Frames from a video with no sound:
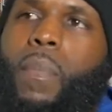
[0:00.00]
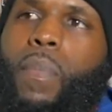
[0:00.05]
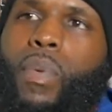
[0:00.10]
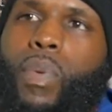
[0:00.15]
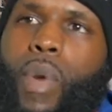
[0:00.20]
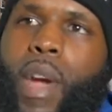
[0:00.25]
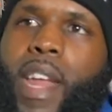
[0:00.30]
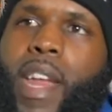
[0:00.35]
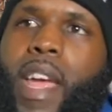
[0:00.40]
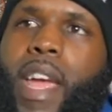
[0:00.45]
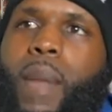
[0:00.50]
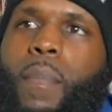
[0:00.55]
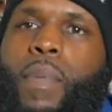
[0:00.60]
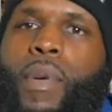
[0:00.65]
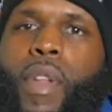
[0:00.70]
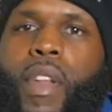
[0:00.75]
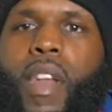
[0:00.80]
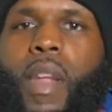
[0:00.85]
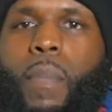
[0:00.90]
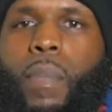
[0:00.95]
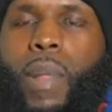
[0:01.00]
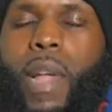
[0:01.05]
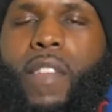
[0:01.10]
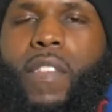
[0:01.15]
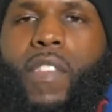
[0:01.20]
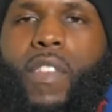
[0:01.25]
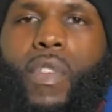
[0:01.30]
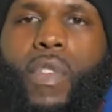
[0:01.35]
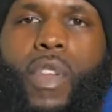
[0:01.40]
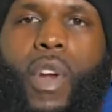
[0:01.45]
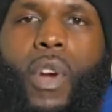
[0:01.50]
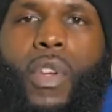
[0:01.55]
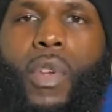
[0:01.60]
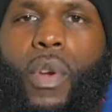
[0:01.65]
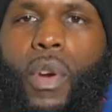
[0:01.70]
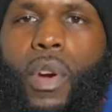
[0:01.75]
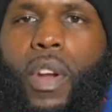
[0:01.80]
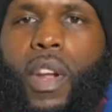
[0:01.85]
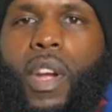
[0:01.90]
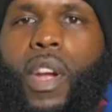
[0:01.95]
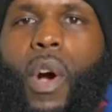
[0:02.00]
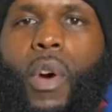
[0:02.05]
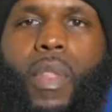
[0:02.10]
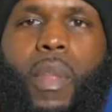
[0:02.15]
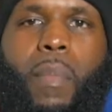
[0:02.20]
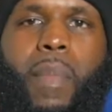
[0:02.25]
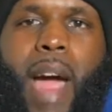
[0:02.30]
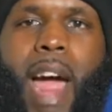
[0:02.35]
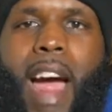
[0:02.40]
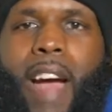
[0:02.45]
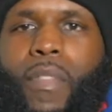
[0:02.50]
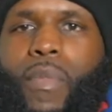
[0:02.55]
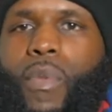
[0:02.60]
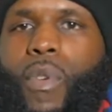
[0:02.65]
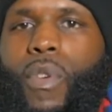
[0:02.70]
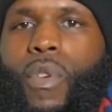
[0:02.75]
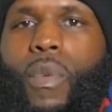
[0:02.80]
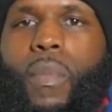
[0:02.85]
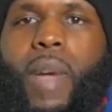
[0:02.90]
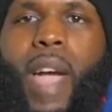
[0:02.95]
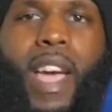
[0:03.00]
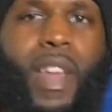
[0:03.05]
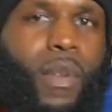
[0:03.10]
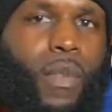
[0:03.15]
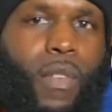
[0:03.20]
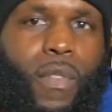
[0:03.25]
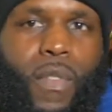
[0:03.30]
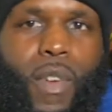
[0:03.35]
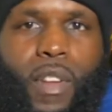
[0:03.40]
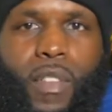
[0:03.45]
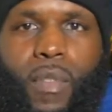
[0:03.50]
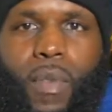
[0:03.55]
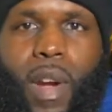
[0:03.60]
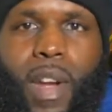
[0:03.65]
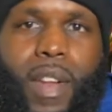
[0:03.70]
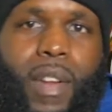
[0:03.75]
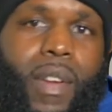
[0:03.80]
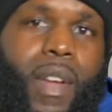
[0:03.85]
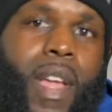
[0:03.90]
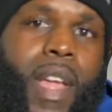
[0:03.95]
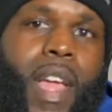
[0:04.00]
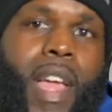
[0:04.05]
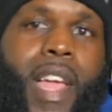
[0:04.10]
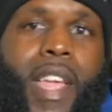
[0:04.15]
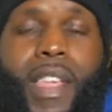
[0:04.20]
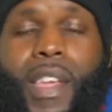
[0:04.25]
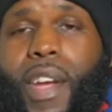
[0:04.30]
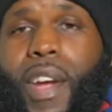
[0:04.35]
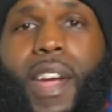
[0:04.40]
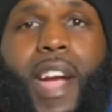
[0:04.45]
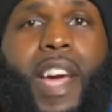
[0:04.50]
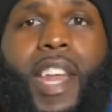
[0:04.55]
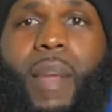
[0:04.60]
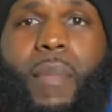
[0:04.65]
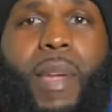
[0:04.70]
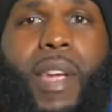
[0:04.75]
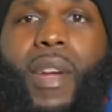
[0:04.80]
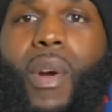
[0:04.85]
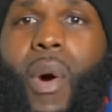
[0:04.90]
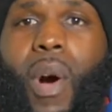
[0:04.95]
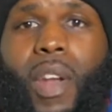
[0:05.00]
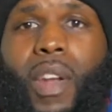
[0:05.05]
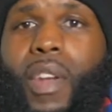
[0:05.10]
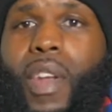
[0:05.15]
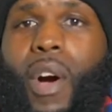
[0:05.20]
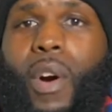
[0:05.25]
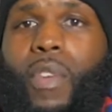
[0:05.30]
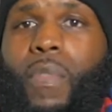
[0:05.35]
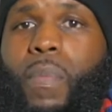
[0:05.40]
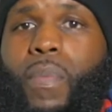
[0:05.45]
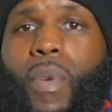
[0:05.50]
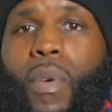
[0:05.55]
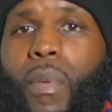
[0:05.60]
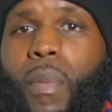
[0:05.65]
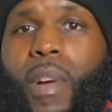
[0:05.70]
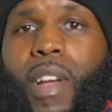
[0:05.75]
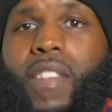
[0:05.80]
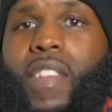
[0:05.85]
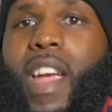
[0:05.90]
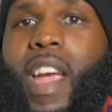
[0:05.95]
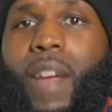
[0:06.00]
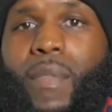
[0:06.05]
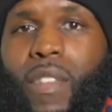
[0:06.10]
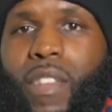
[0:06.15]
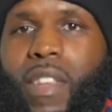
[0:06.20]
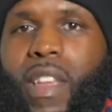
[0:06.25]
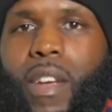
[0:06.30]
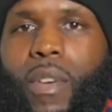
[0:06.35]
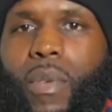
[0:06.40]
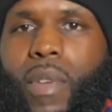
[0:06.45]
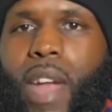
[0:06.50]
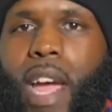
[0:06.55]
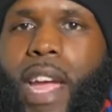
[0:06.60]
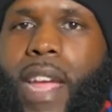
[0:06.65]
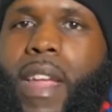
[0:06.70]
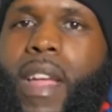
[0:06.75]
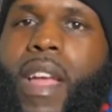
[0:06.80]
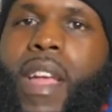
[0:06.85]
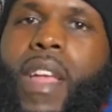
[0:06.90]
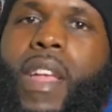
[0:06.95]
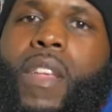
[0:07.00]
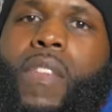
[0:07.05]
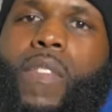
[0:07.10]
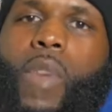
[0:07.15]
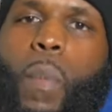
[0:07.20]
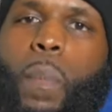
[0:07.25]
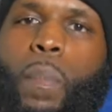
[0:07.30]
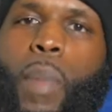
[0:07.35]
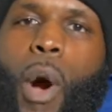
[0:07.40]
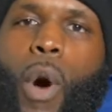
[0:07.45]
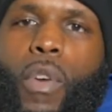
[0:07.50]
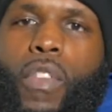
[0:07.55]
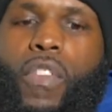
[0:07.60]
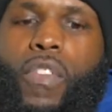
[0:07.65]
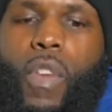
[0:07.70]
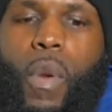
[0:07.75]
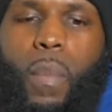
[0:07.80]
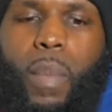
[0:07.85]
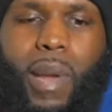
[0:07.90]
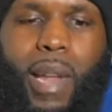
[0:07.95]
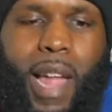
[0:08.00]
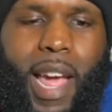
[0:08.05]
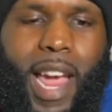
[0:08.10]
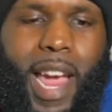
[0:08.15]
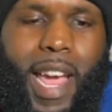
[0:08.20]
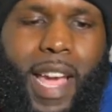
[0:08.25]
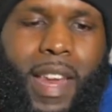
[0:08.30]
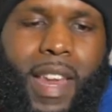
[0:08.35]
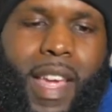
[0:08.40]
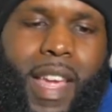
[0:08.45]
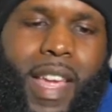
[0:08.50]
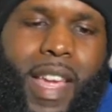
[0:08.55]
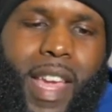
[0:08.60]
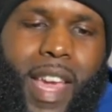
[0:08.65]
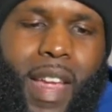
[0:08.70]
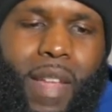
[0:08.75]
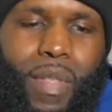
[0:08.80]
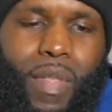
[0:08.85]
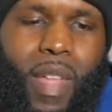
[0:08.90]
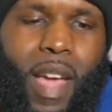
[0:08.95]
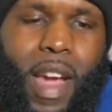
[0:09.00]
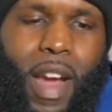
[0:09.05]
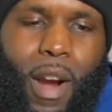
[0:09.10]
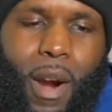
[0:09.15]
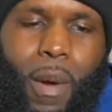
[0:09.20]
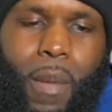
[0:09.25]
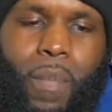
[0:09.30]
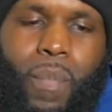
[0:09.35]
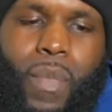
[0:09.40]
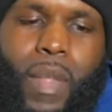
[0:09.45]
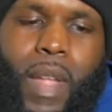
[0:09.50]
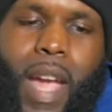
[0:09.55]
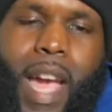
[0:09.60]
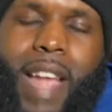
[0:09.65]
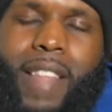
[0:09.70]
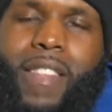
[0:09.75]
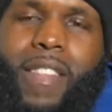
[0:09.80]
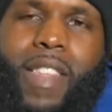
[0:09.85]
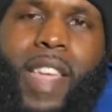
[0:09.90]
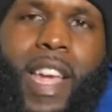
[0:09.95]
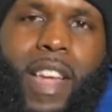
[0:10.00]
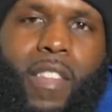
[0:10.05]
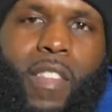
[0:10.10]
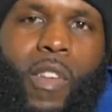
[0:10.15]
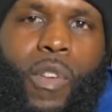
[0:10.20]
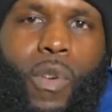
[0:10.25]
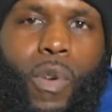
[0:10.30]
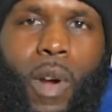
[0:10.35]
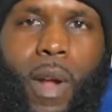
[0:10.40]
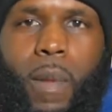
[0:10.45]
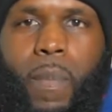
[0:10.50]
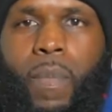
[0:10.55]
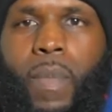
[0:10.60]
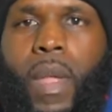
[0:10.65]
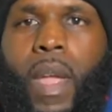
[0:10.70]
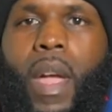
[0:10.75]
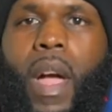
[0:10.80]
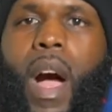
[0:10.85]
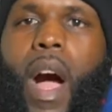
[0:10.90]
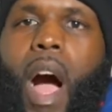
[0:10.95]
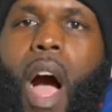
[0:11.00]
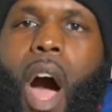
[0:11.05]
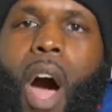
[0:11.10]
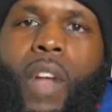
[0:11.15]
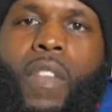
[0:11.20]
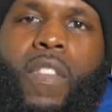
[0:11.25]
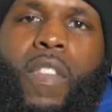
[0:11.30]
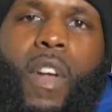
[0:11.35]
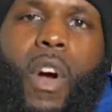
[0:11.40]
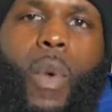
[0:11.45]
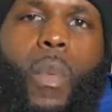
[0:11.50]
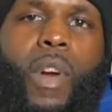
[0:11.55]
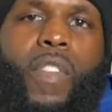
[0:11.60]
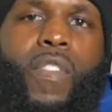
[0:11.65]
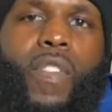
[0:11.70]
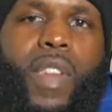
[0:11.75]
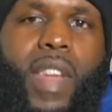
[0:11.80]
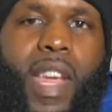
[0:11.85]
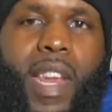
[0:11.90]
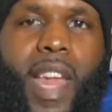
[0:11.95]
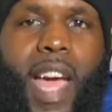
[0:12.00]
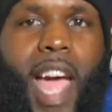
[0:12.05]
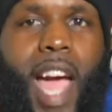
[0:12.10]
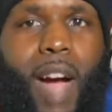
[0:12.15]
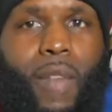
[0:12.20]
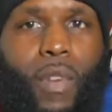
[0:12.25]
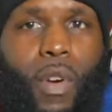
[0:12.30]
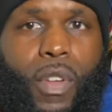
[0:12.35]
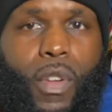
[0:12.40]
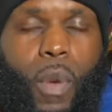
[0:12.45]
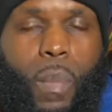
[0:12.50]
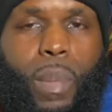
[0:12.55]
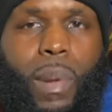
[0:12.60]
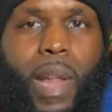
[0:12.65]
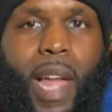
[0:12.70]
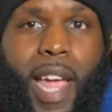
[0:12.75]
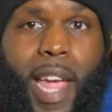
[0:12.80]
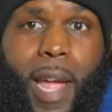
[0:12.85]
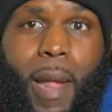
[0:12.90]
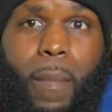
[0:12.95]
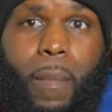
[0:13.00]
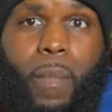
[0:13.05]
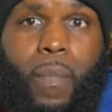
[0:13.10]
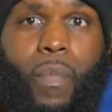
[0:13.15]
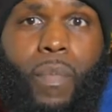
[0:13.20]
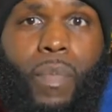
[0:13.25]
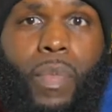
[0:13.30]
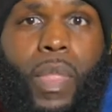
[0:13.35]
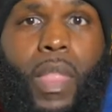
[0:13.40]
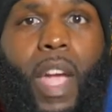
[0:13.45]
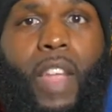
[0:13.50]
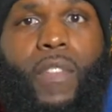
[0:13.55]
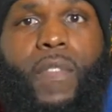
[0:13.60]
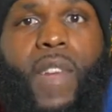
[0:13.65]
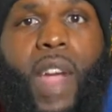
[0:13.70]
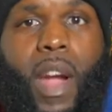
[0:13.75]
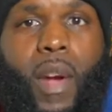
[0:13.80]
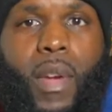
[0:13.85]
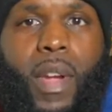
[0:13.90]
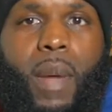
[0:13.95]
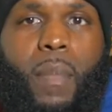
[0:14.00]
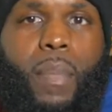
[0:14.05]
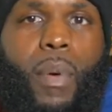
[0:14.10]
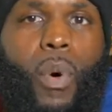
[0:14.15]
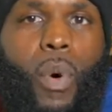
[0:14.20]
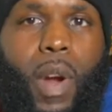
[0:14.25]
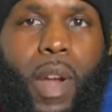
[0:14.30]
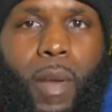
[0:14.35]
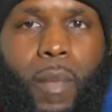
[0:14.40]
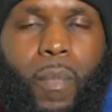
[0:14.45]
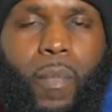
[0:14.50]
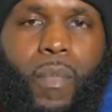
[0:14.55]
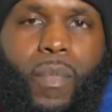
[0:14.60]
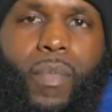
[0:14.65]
print it, and put it in places you know you're going to go. The bathroom and the refrigerator. You're going to be going to those pretty much every single day. So post your plan in there and stick to it. Also, what you need to have on your plan, that's very important,